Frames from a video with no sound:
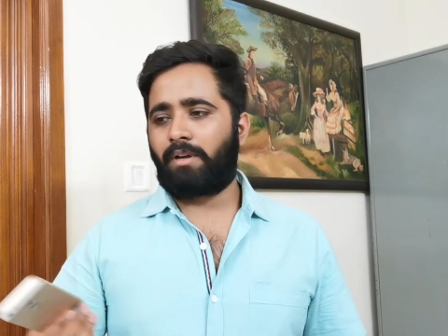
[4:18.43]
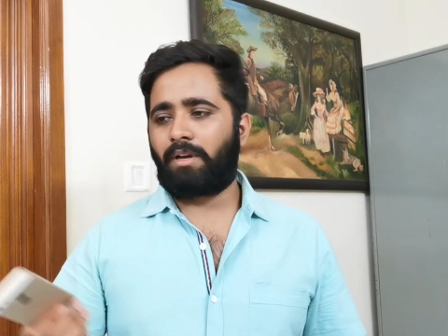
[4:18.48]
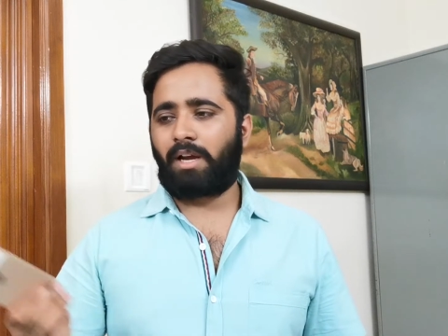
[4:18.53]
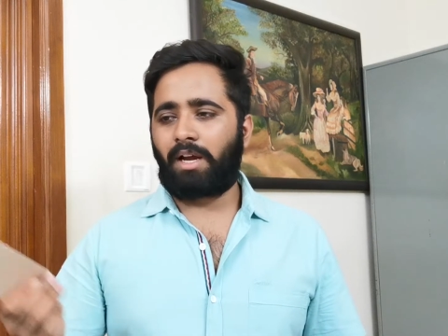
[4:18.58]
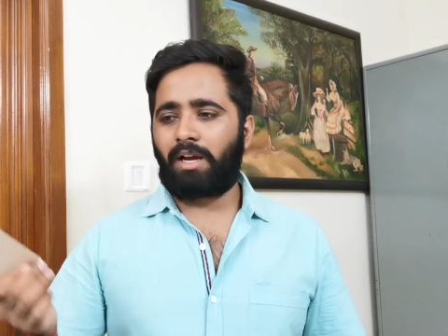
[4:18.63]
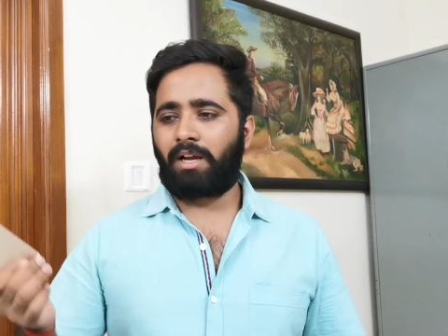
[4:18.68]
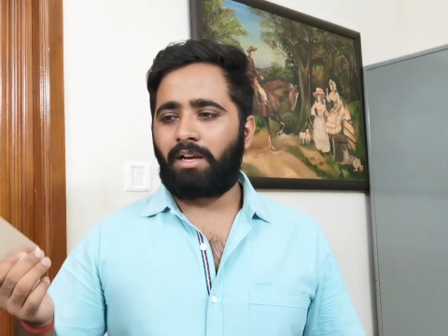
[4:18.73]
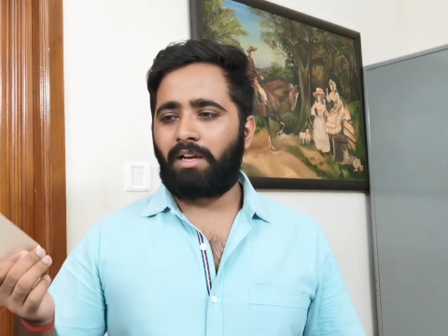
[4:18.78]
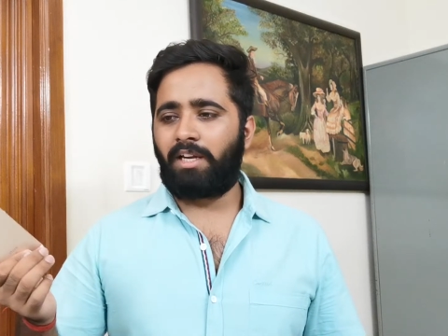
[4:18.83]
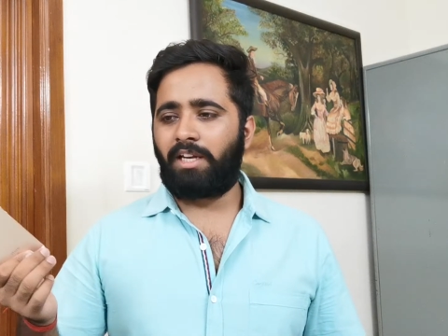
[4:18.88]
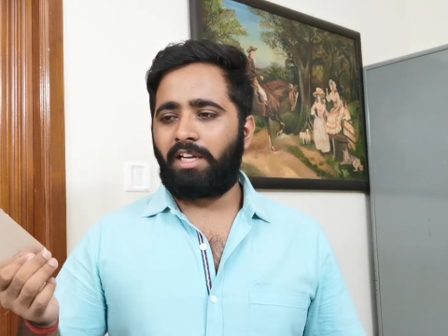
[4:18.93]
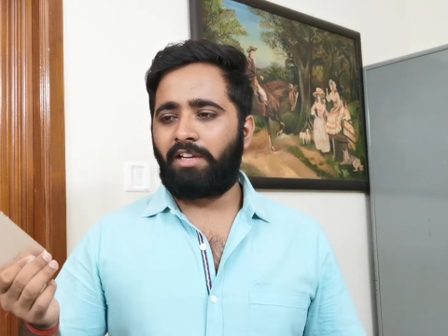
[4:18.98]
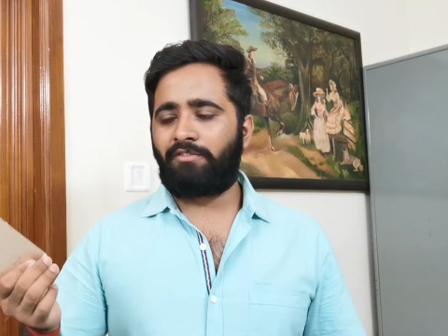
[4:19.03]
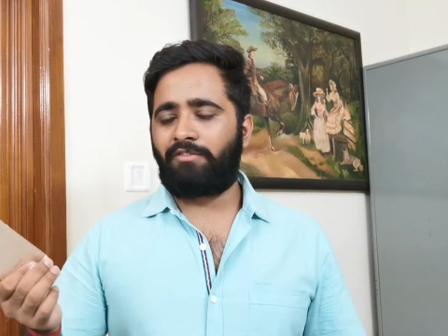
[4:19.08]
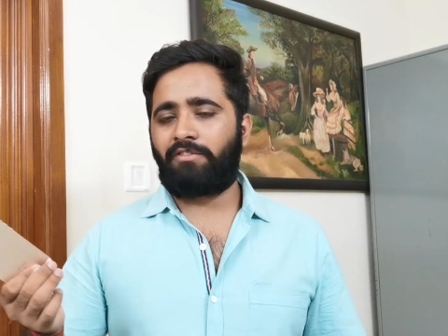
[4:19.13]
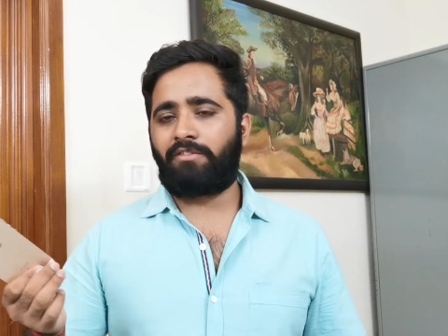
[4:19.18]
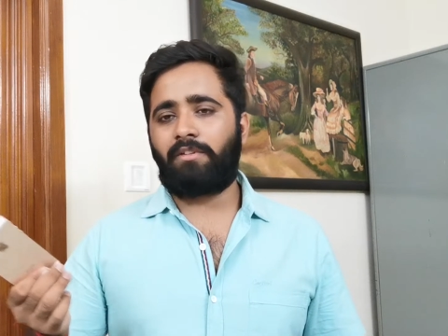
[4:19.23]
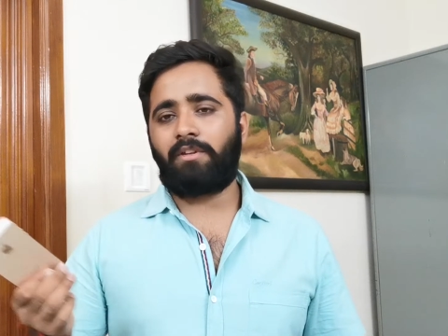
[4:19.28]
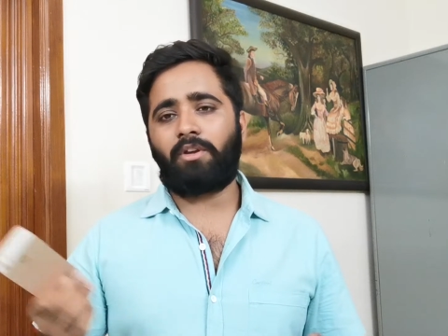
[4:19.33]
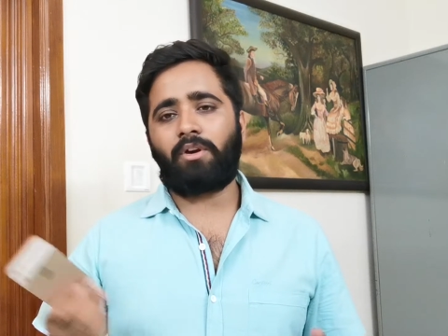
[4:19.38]
and
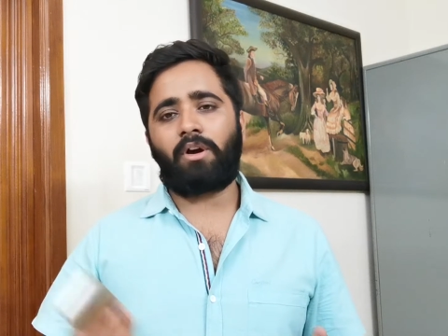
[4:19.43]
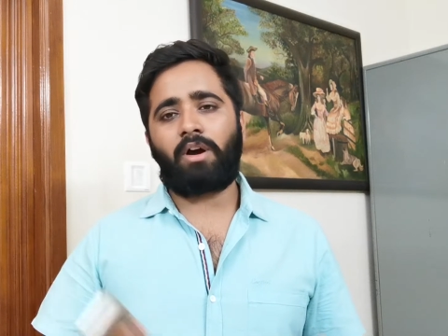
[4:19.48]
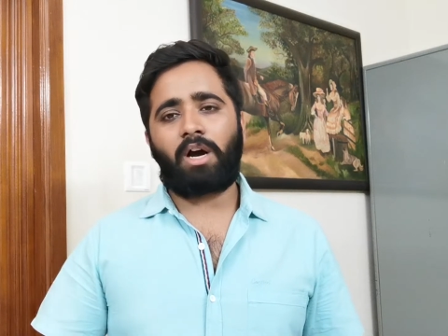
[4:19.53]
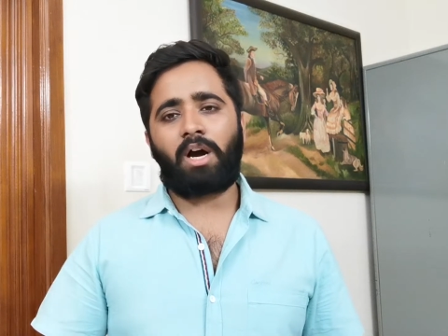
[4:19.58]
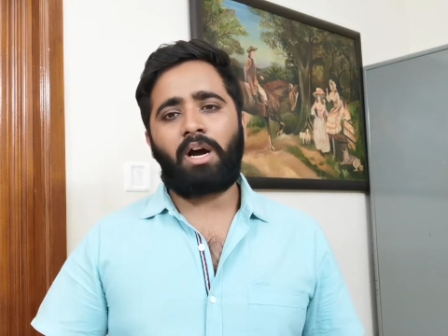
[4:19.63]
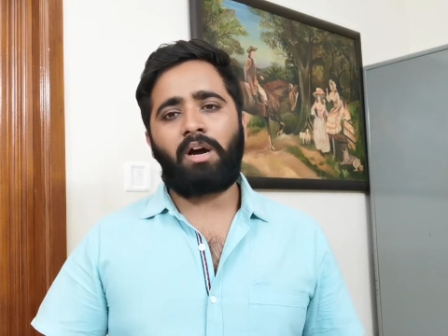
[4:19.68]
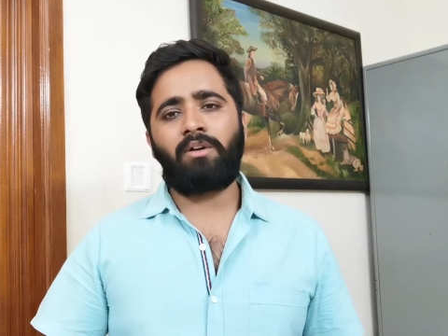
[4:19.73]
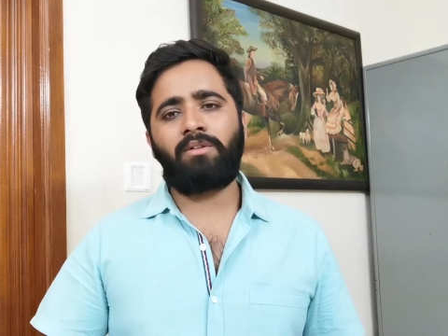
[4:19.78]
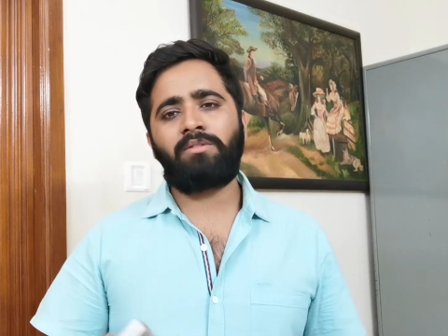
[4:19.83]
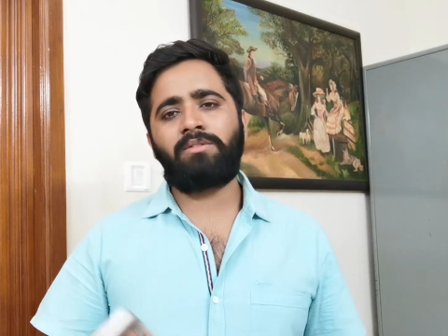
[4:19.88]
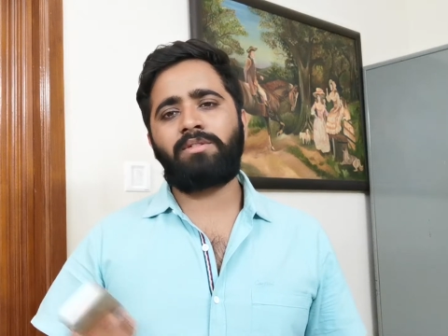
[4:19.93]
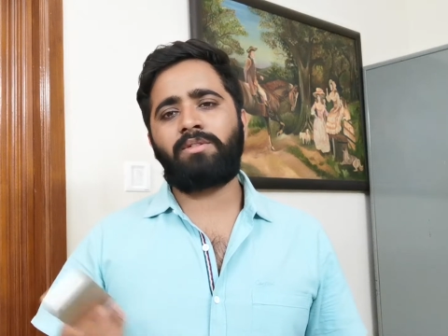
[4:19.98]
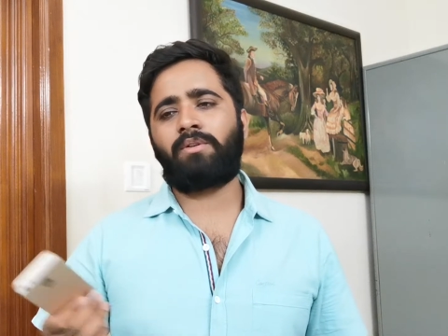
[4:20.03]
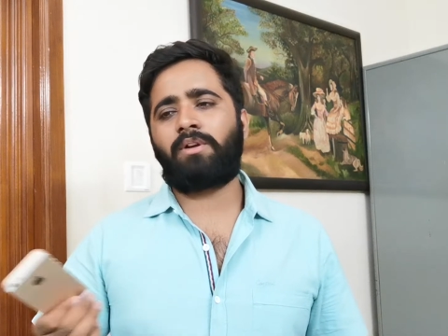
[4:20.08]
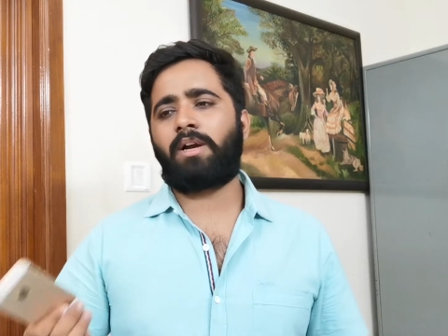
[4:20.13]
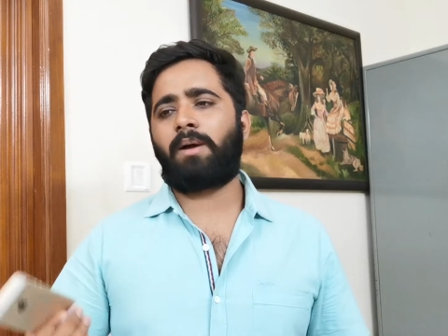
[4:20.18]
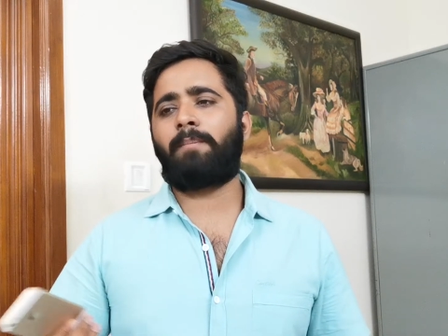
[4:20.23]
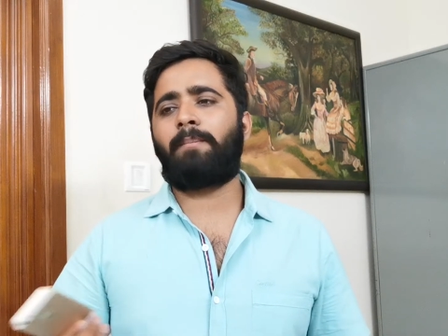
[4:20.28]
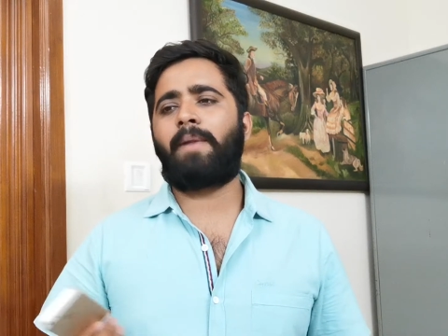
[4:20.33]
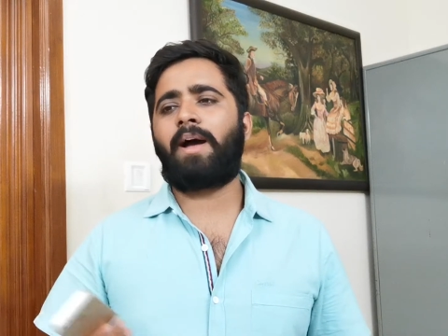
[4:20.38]
leave your house, you
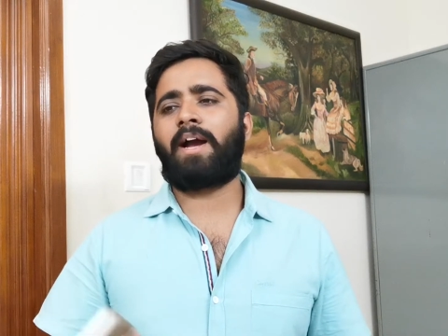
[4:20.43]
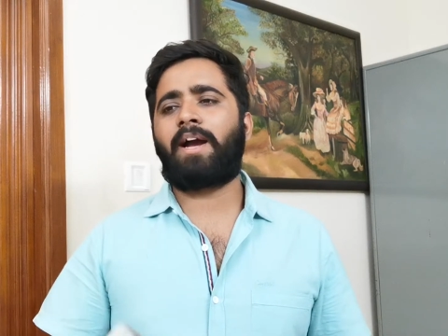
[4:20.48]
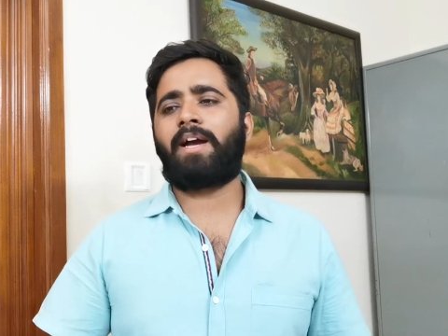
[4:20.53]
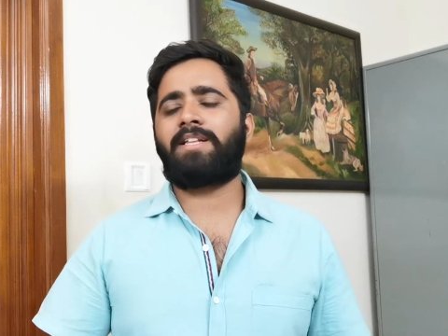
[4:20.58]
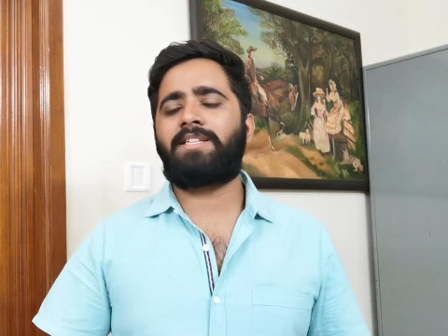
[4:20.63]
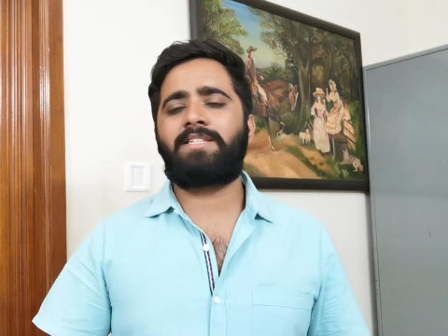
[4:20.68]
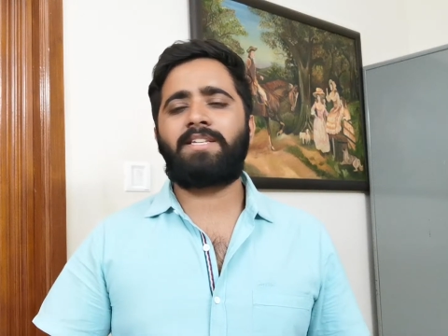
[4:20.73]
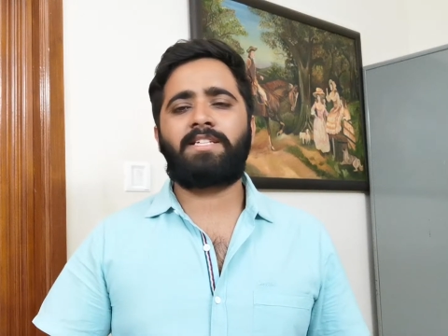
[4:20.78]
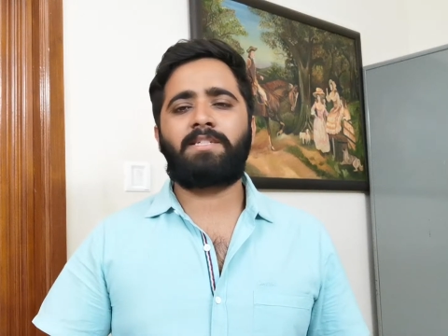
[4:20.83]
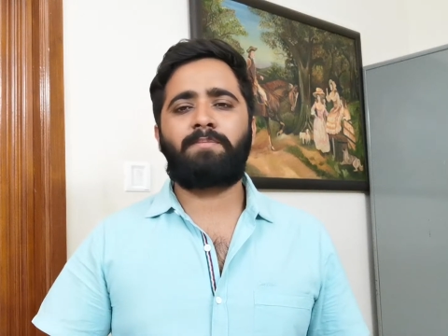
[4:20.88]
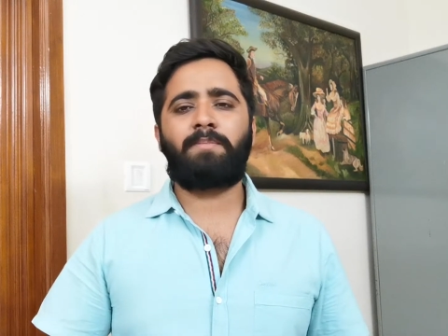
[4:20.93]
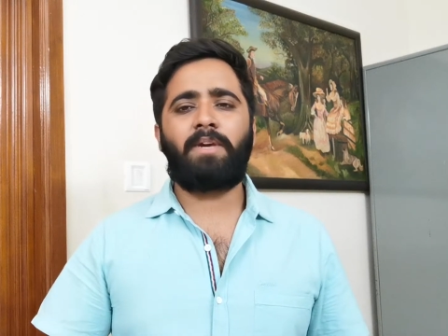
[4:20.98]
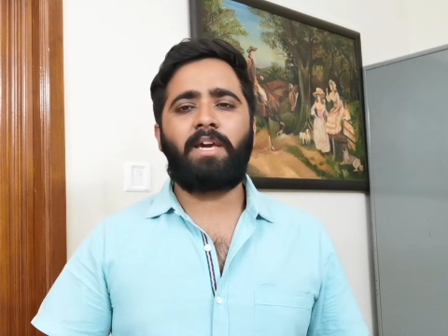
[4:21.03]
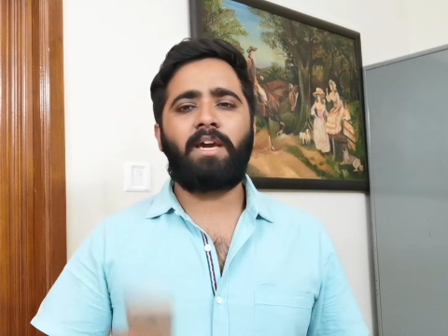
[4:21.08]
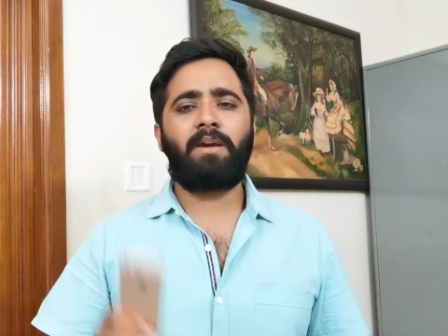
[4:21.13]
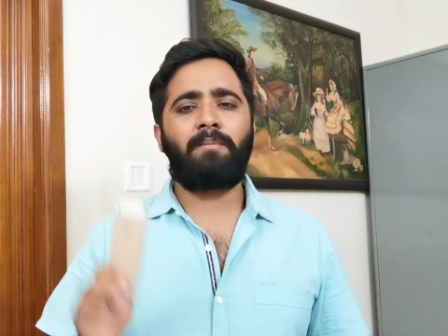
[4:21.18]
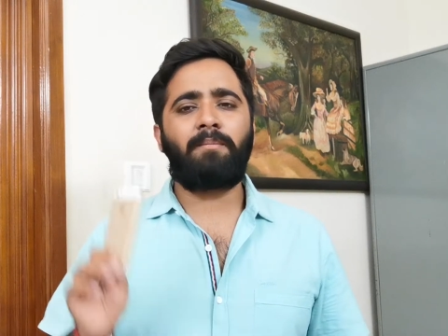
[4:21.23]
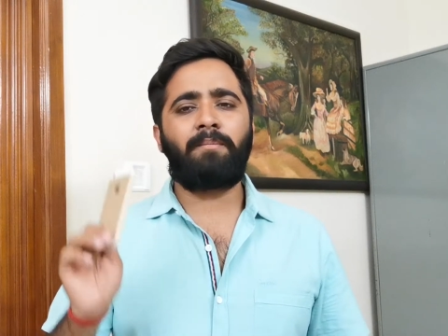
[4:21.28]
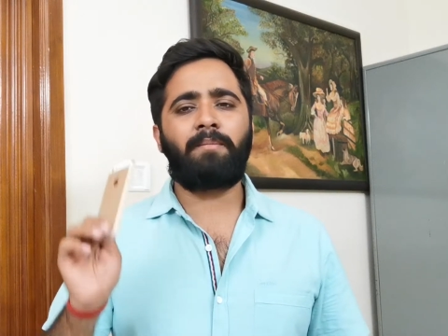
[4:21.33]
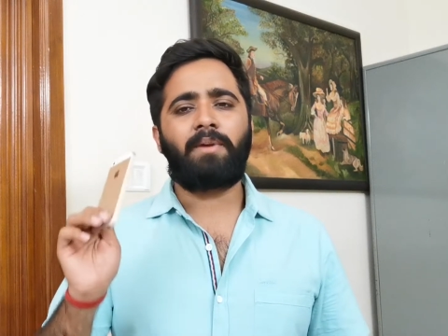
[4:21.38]
come back at 6
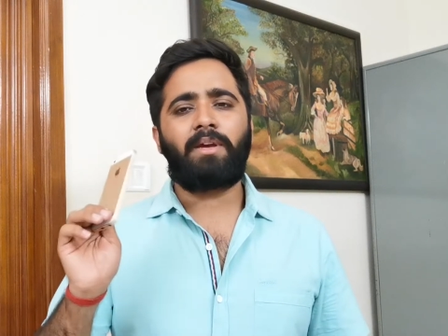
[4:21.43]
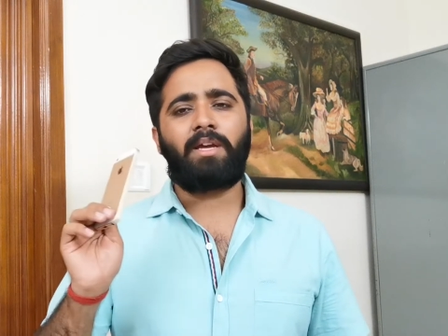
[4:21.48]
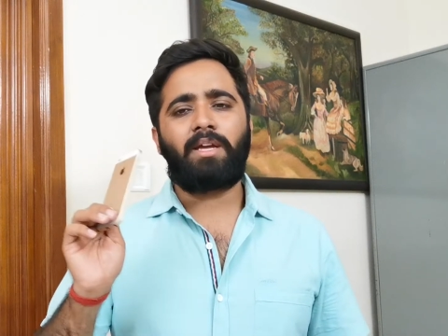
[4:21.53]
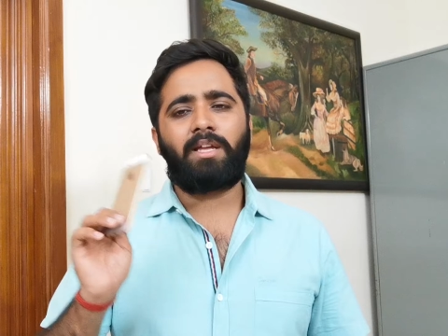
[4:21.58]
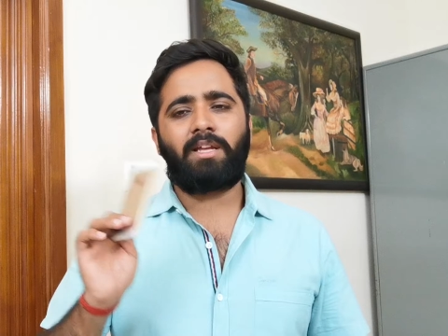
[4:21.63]
p.m.,